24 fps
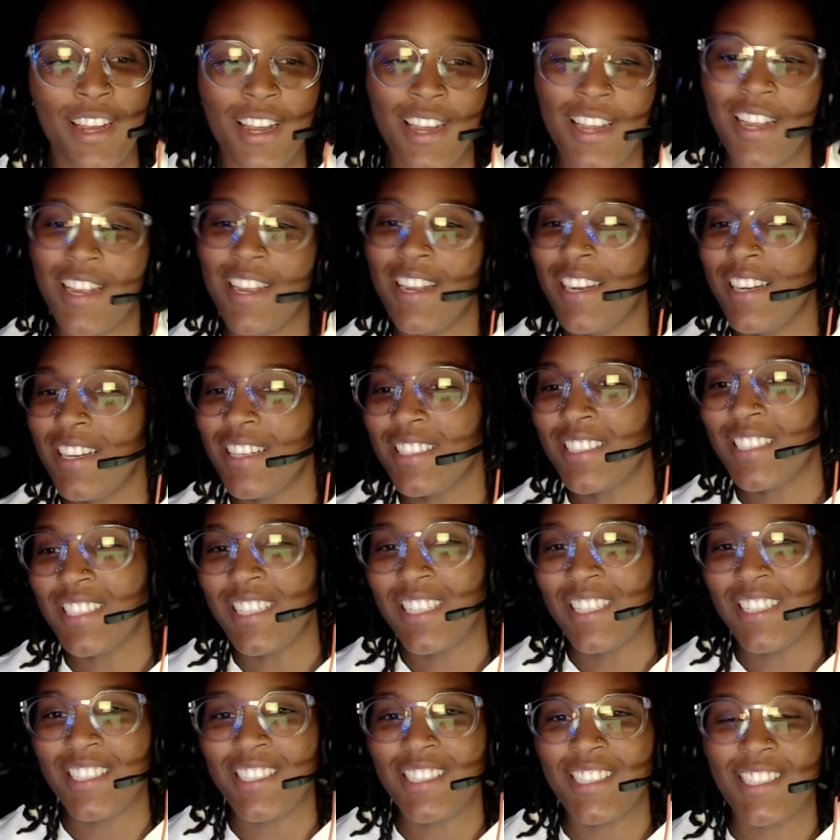In this
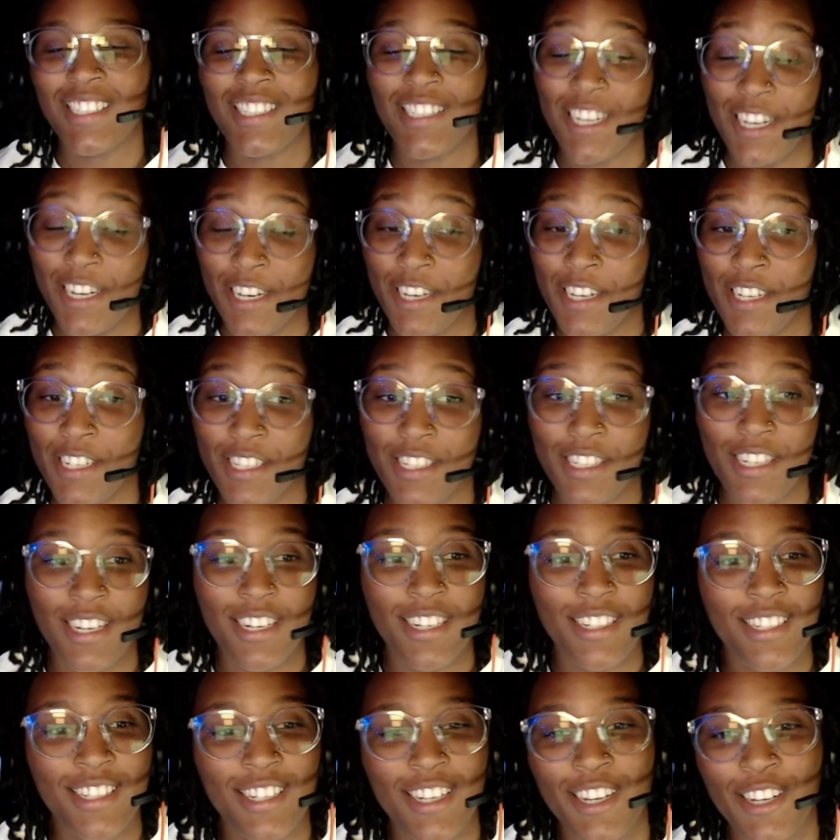
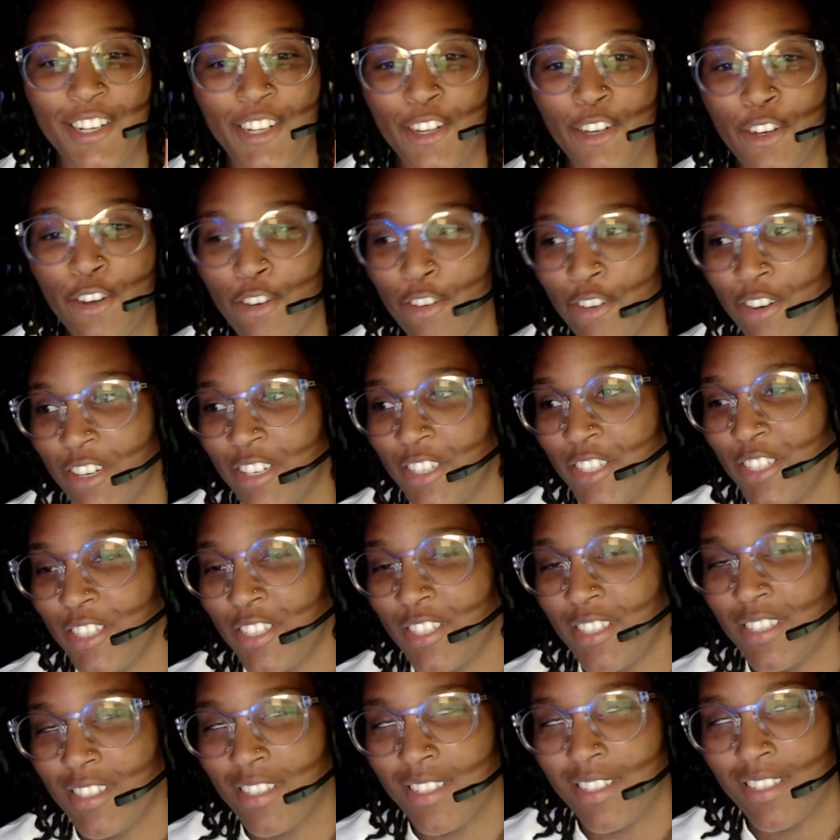sense, the
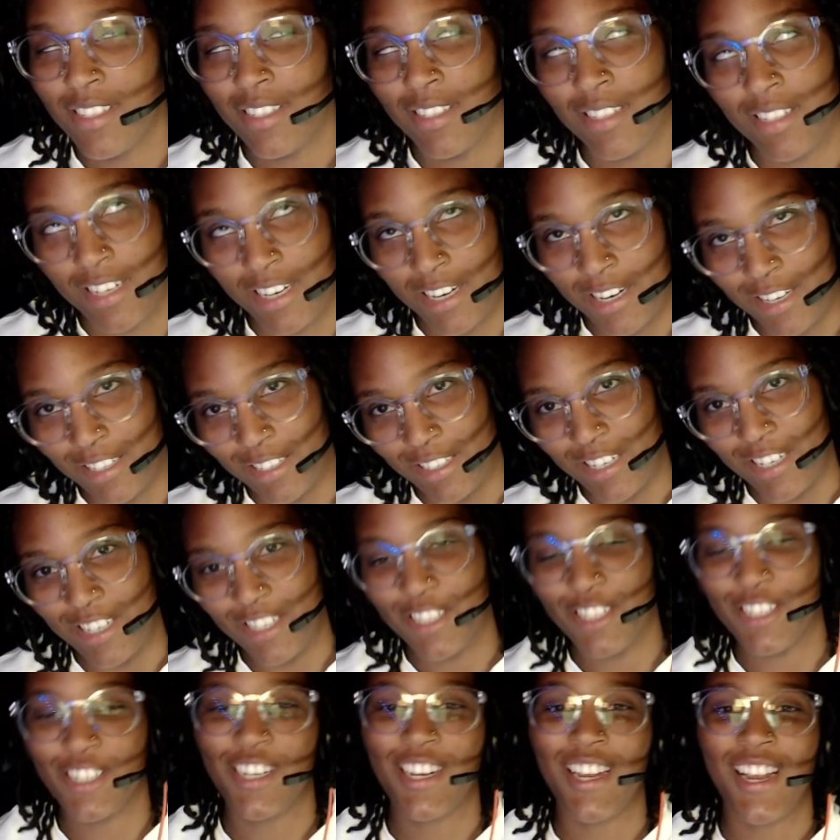glitch,
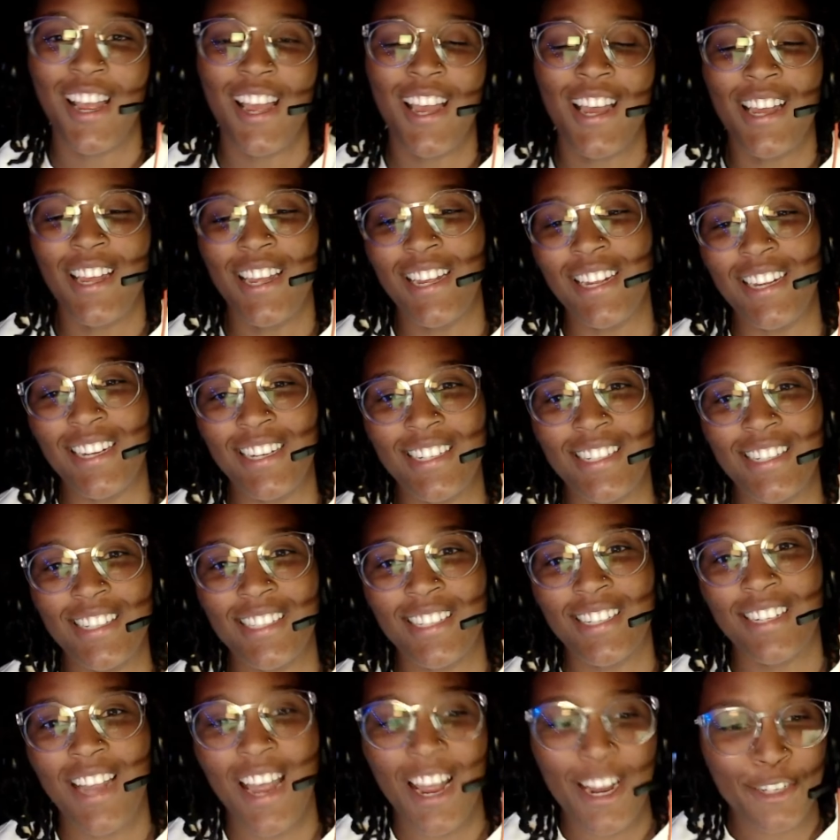is
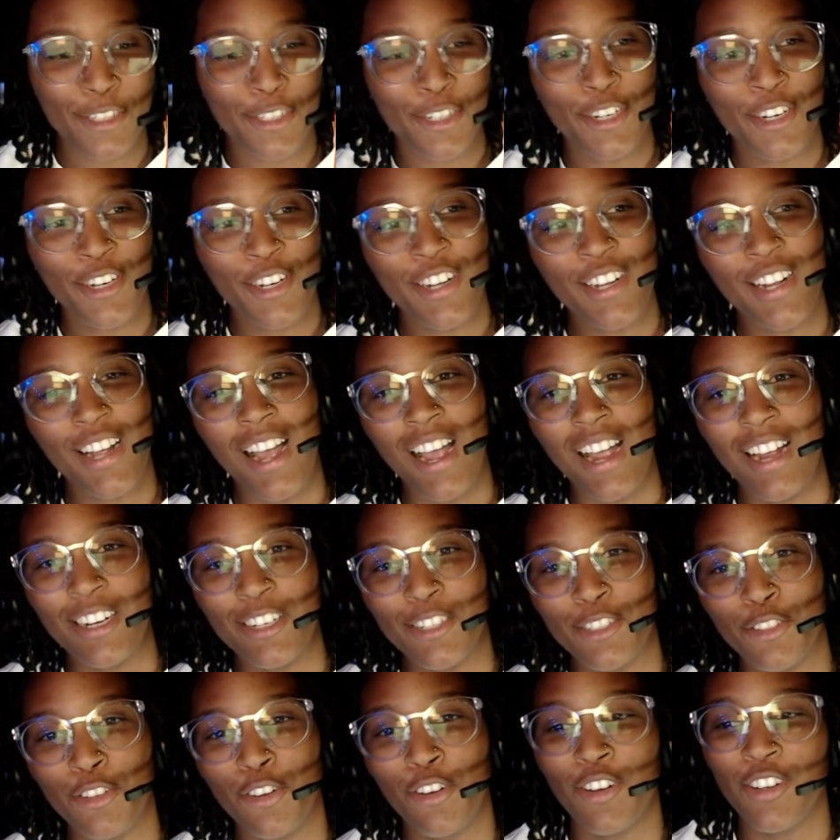actually the good guy in the
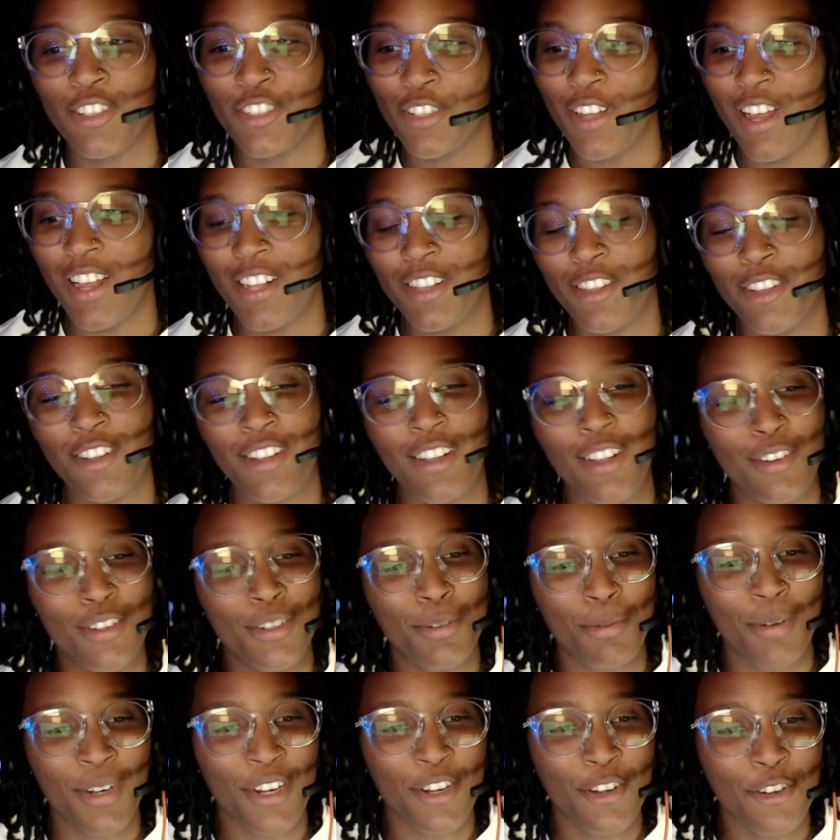story. So I thought that was
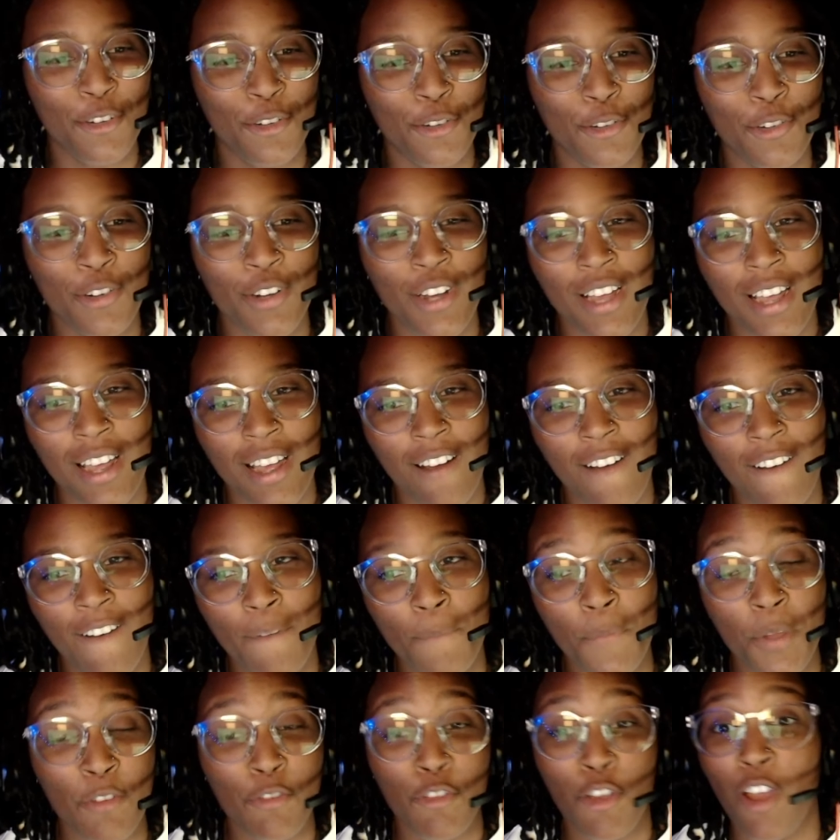pretty cool.
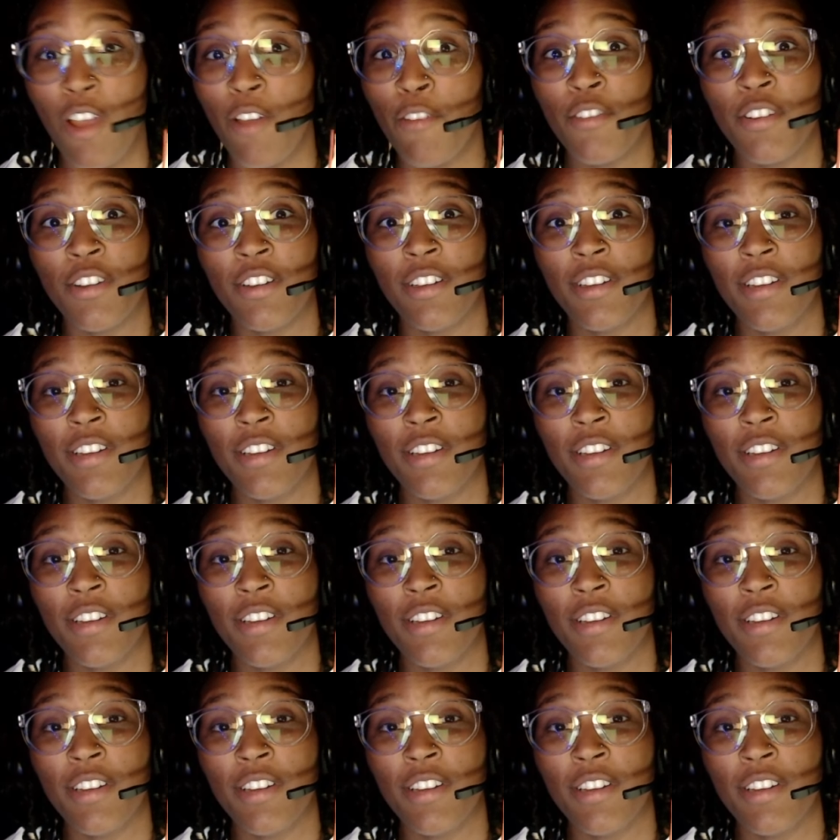If y'all ever